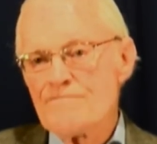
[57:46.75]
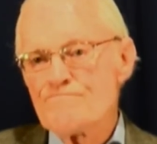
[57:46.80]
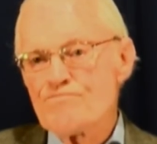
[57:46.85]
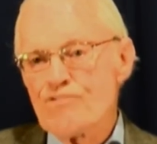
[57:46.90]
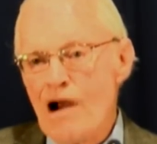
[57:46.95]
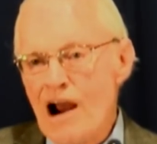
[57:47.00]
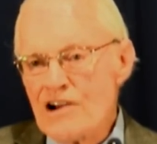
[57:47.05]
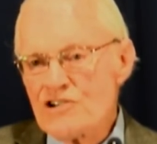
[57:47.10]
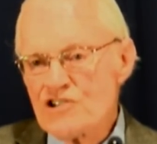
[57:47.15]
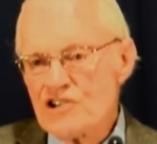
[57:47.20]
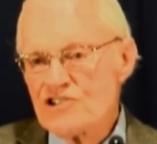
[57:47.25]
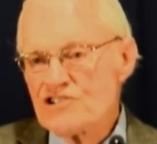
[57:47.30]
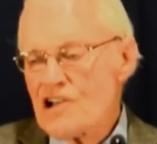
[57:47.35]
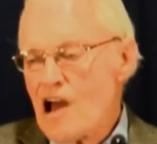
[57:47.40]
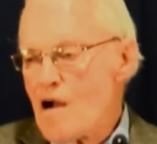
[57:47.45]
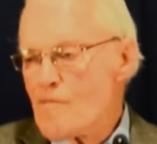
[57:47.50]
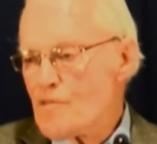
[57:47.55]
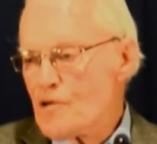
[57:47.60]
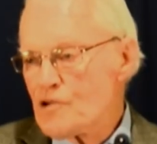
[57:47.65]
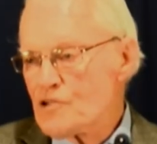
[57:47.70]
precious
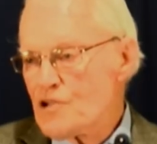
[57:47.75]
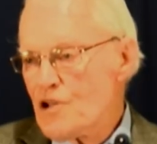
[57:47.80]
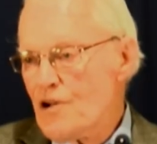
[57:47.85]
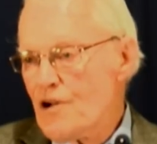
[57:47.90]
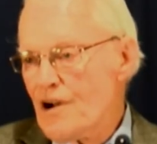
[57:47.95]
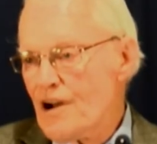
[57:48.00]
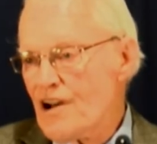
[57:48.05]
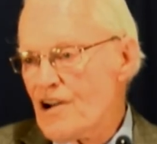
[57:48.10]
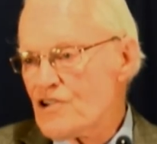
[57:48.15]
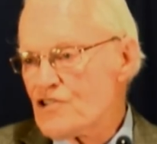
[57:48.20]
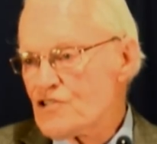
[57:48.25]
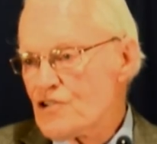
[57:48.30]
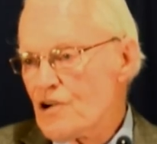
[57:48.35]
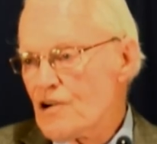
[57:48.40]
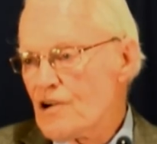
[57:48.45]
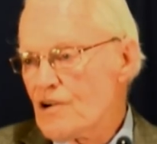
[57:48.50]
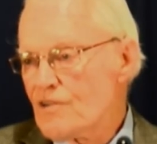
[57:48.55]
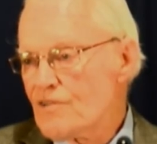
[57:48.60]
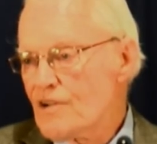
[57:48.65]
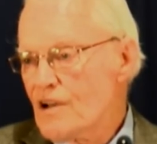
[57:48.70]
opportunity to
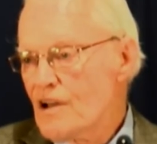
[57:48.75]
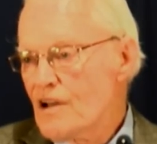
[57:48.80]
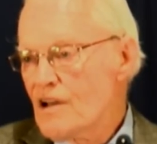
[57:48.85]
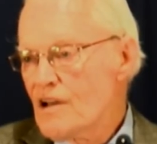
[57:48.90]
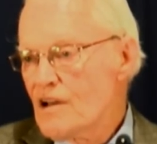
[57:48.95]
serve